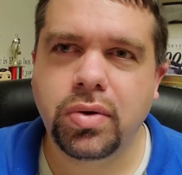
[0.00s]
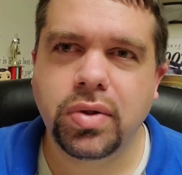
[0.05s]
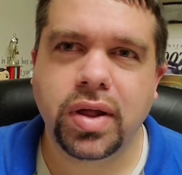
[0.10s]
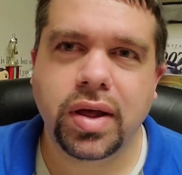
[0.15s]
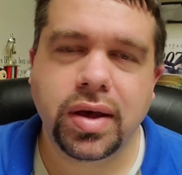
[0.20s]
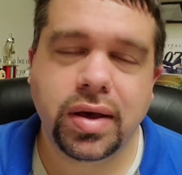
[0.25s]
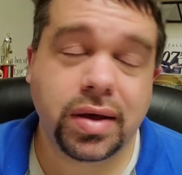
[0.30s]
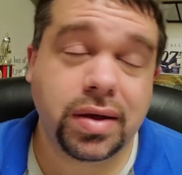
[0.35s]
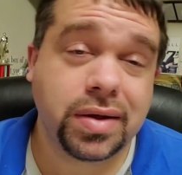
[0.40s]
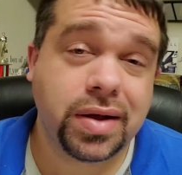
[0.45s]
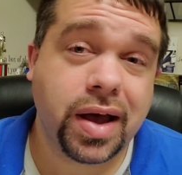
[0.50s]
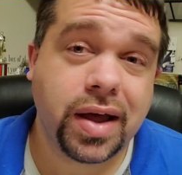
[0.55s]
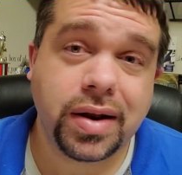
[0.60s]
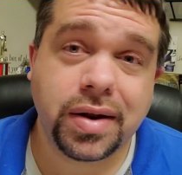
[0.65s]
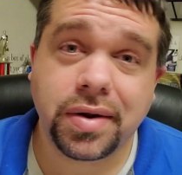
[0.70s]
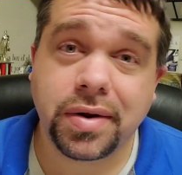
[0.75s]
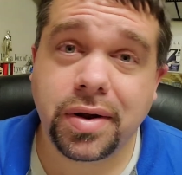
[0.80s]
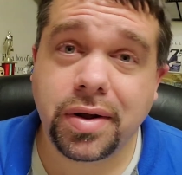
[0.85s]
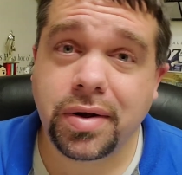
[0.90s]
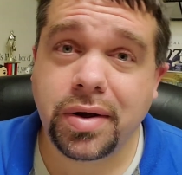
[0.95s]
Like, I
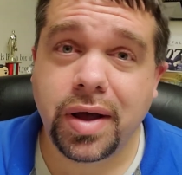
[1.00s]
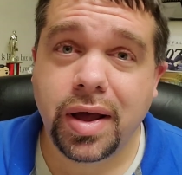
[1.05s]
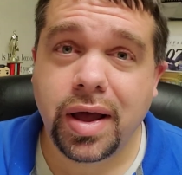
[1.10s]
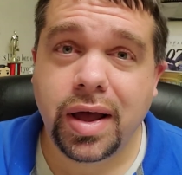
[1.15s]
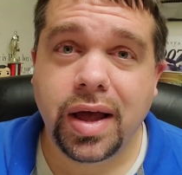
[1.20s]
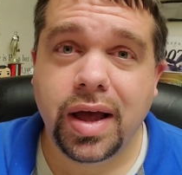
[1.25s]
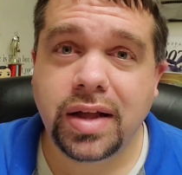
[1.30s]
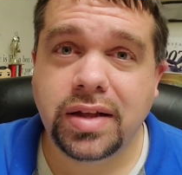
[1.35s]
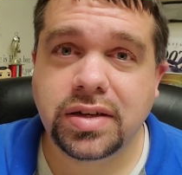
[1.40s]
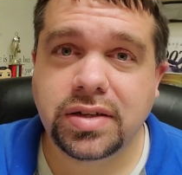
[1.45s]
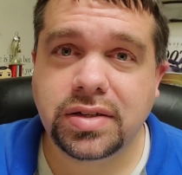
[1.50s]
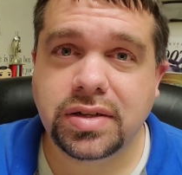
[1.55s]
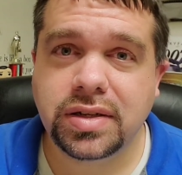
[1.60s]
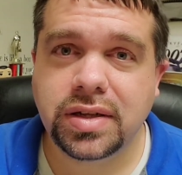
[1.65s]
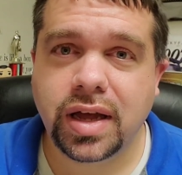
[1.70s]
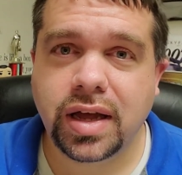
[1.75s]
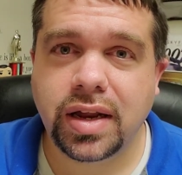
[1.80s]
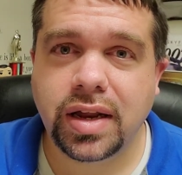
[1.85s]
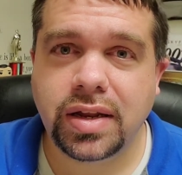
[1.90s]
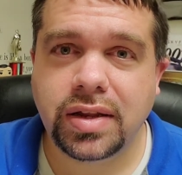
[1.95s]
don't know, I
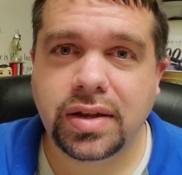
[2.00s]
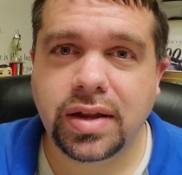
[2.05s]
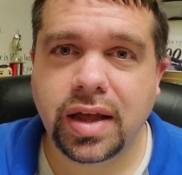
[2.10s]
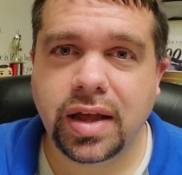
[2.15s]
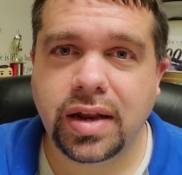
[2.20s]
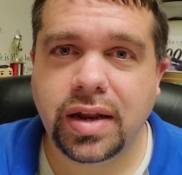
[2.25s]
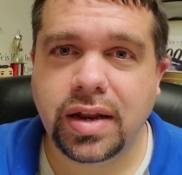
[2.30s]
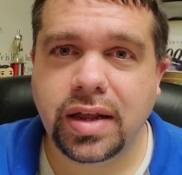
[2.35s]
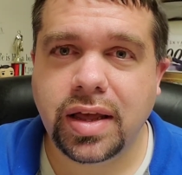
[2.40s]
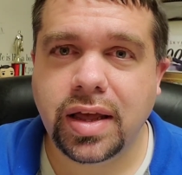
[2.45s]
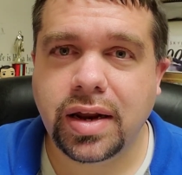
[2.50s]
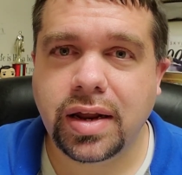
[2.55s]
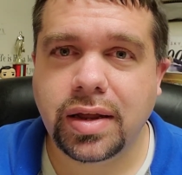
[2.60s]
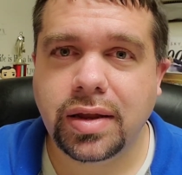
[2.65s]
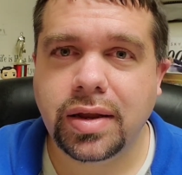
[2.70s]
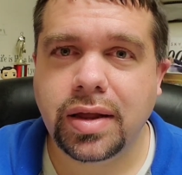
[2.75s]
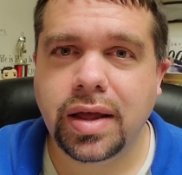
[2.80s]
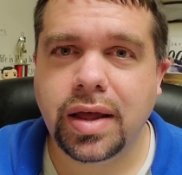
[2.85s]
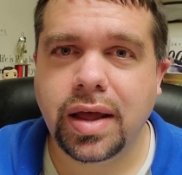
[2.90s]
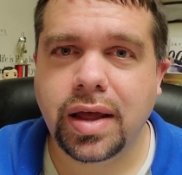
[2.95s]
didn't get it,
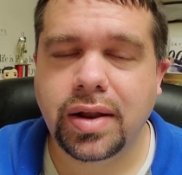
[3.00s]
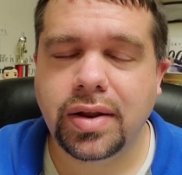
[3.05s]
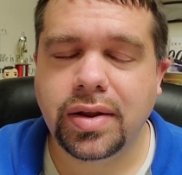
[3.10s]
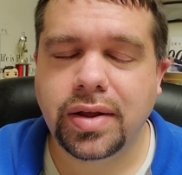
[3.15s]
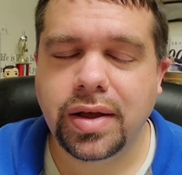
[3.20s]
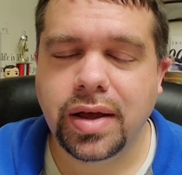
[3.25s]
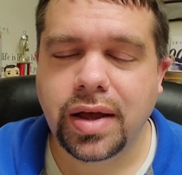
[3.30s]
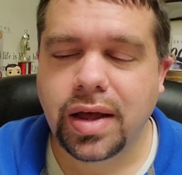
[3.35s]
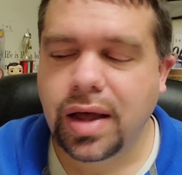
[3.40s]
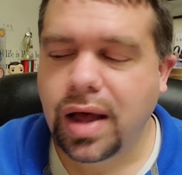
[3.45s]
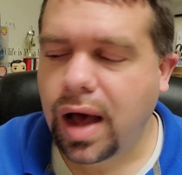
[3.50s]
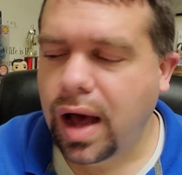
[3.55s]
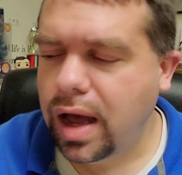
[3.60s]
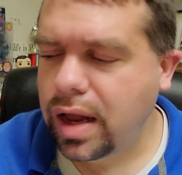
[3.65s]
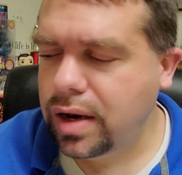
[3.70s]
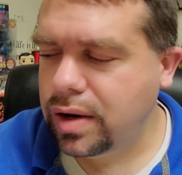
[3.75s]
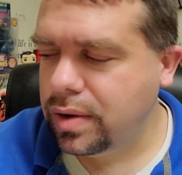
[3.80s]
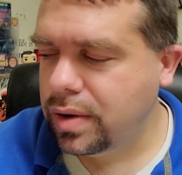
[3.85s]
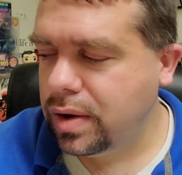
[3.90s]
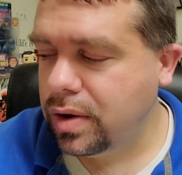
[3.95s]
and I
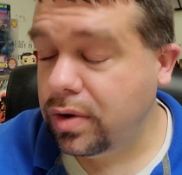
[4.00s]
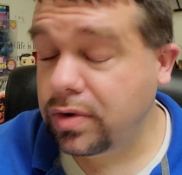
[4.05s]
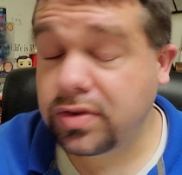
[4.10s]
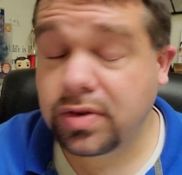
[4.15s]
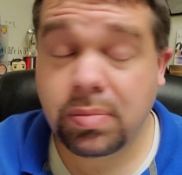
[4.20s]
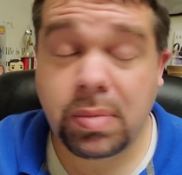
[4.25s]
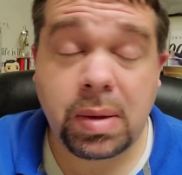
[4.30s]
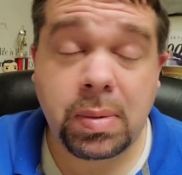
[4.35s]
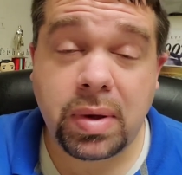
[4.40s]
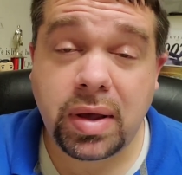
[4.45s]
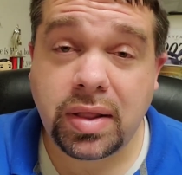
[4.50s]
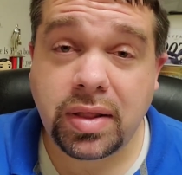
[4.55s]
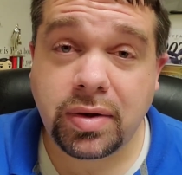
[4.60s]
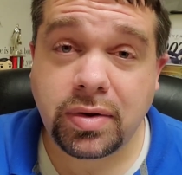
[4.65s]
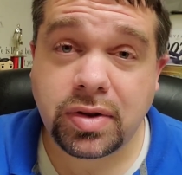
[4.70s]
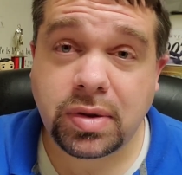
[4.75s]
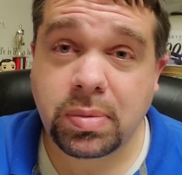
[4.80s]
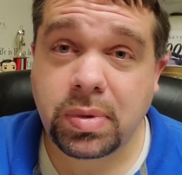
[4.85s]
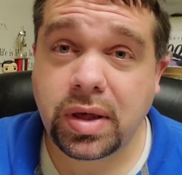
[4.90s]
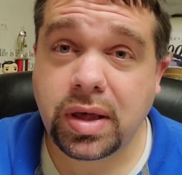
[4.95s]
don't know. So maybe
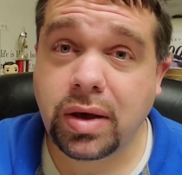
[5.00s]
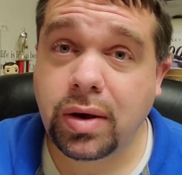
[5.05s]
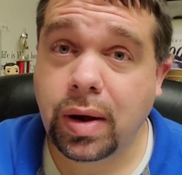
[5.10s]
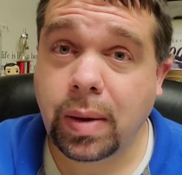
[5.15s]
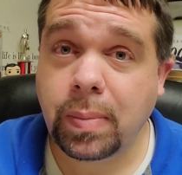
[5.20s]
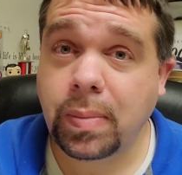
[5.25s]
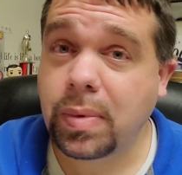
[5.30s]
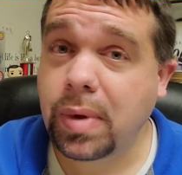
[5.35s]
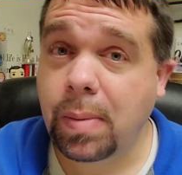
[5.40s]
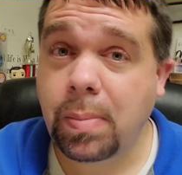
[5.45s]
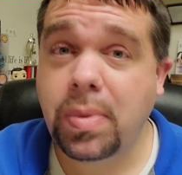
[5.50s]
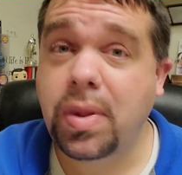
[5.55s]
there's something here I'm